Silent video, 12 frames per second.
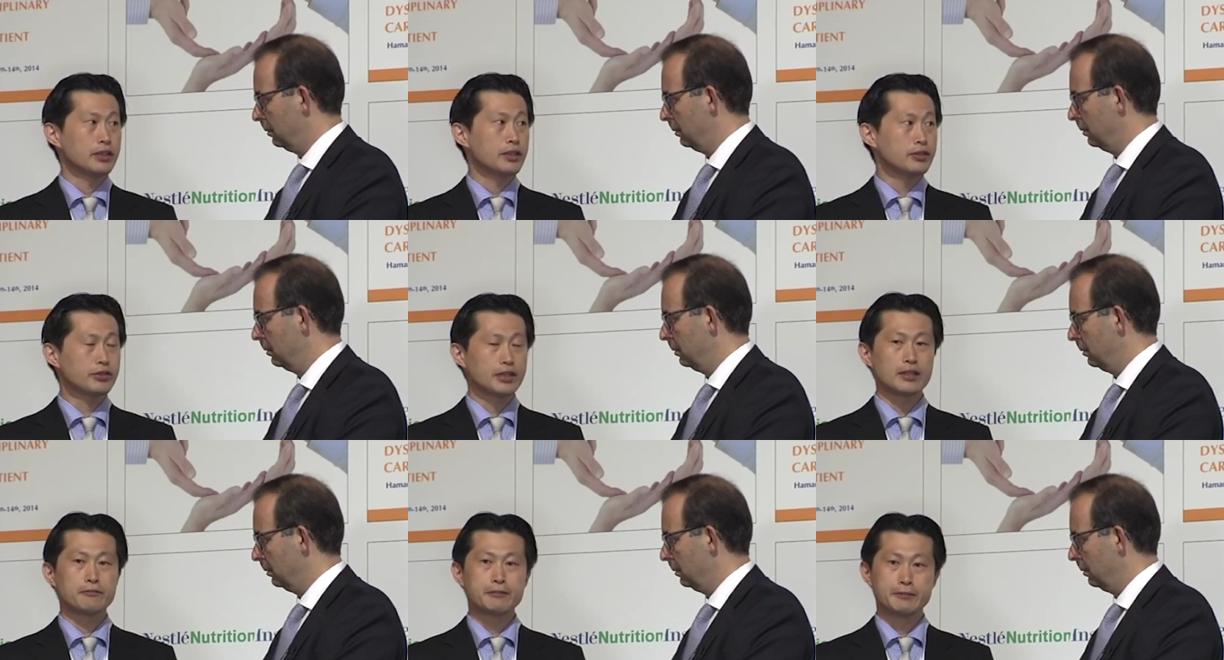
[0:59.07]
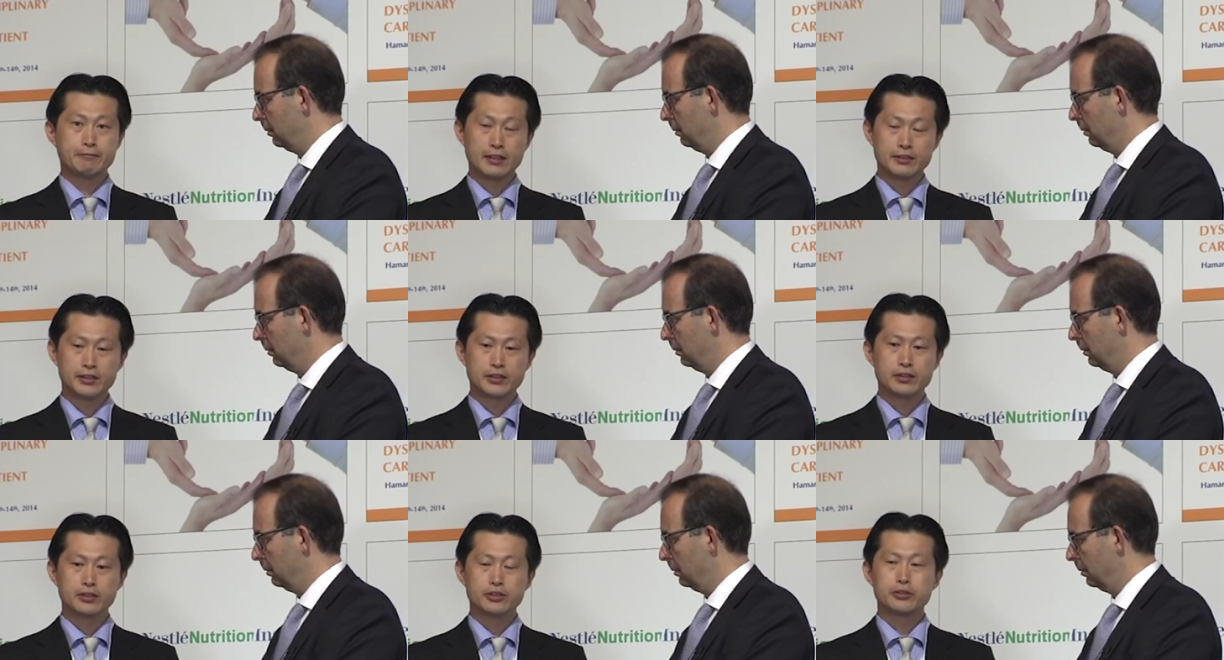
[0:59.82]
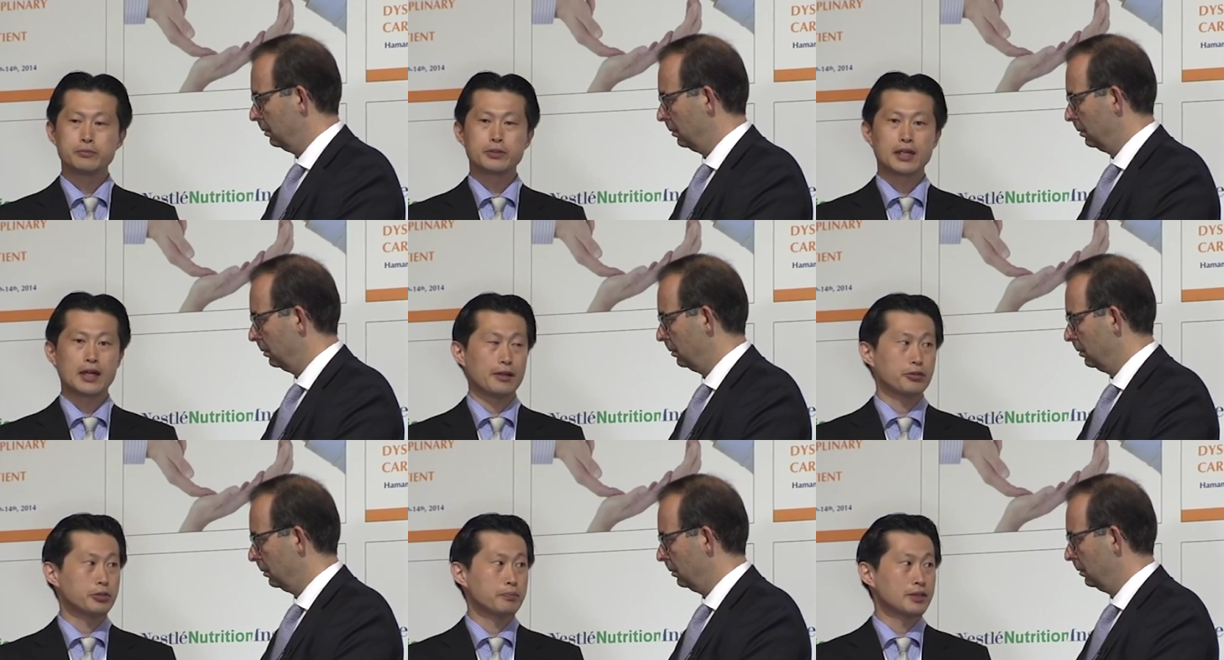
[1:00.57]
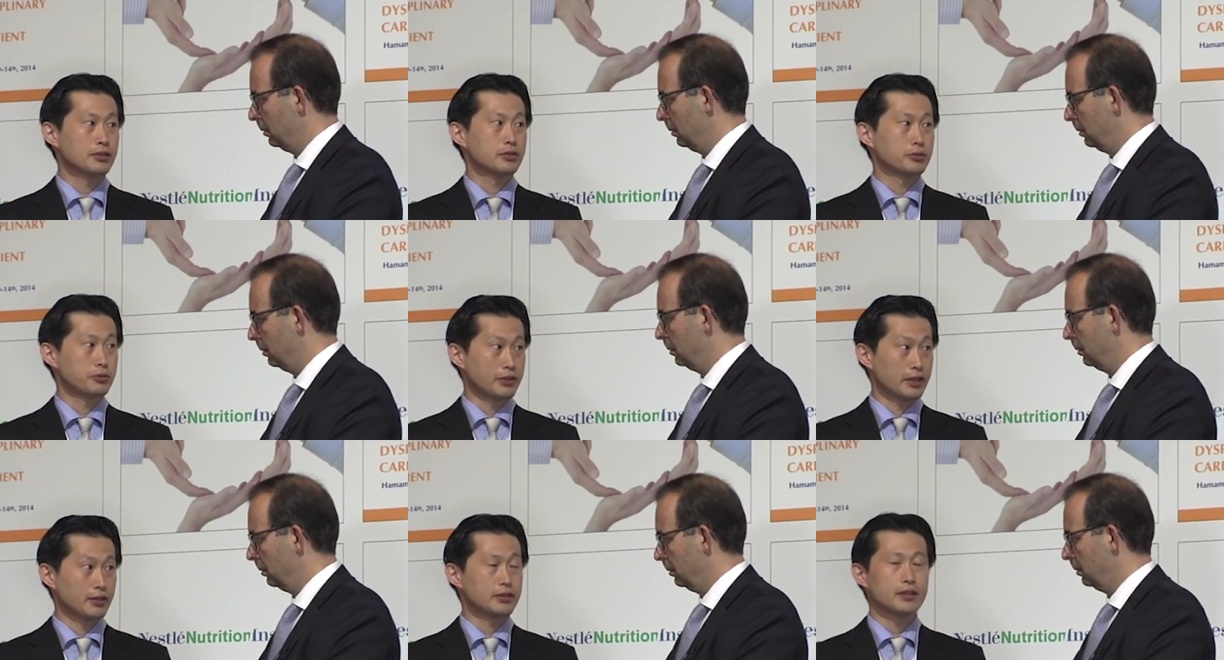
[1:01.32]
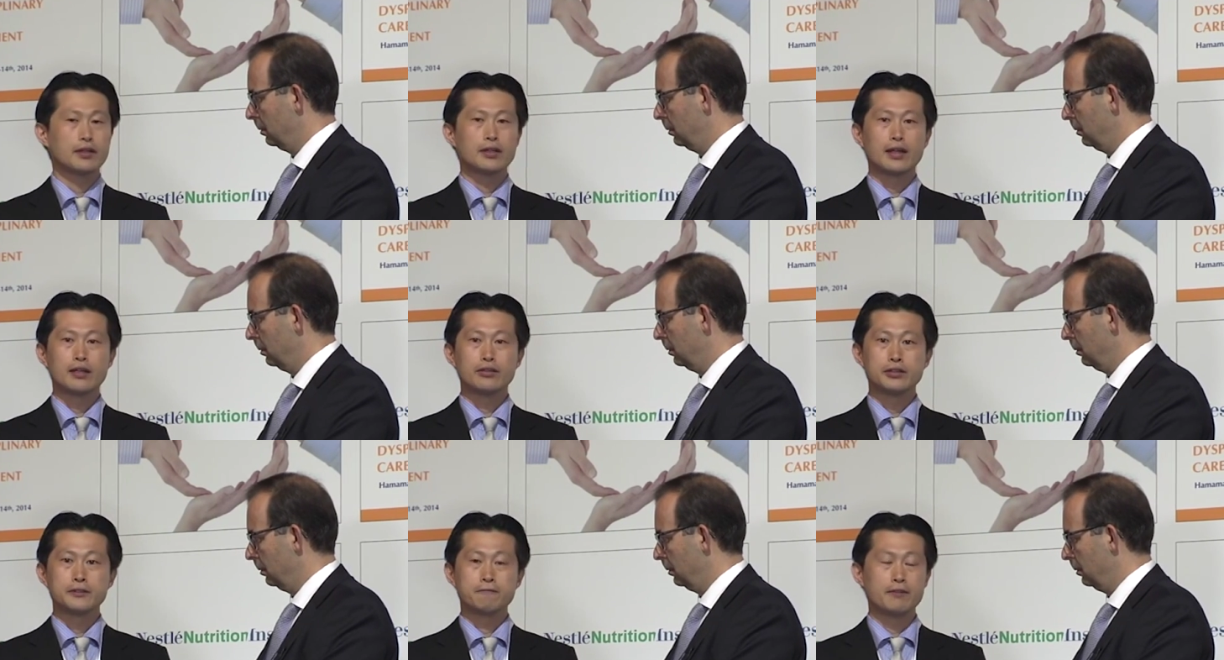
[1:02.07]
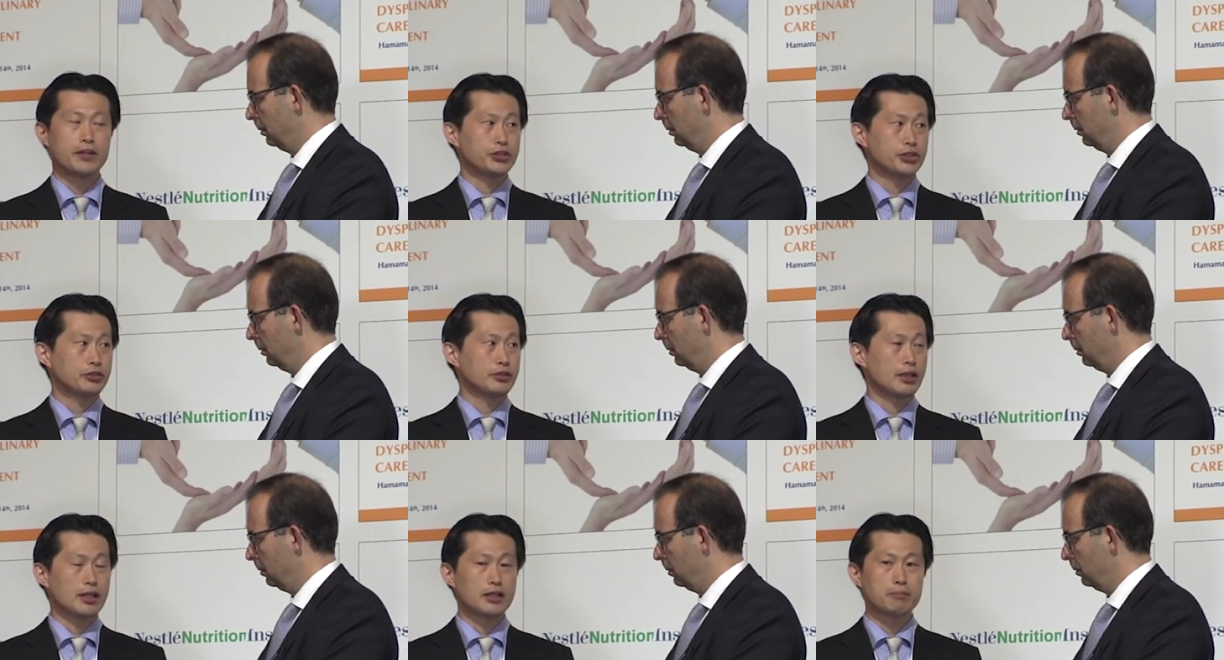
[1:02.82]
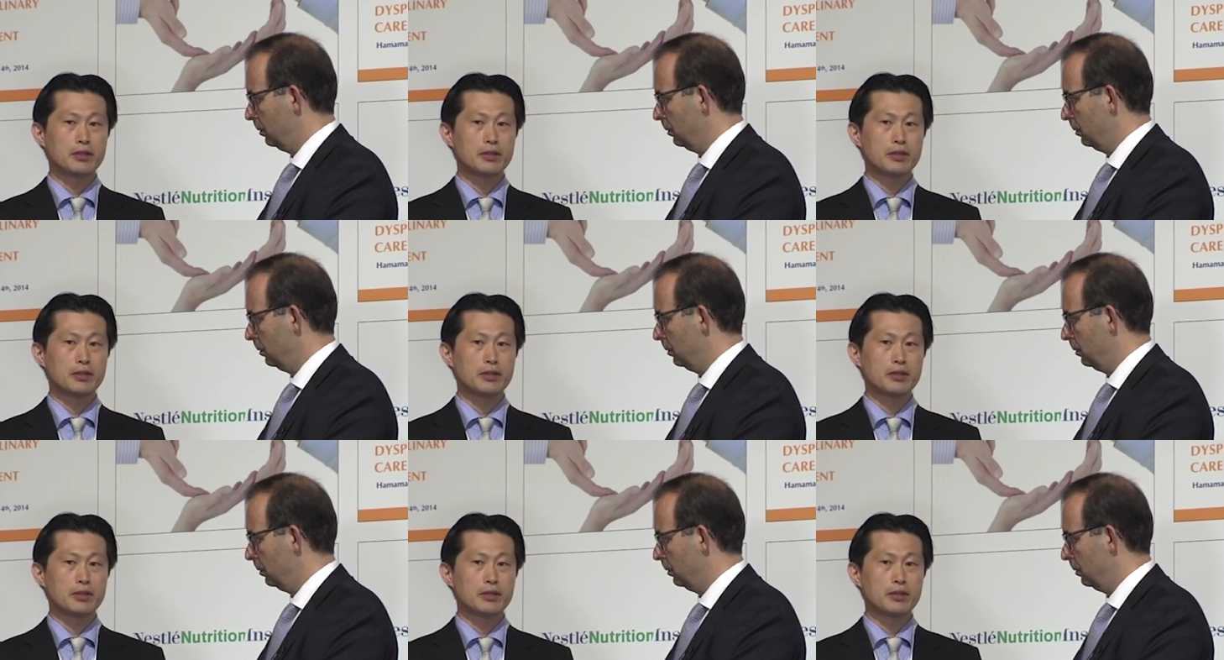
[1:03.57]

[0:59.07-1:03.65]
Speaker 1: It can reflect superhyoid muscle strength and dysphagia and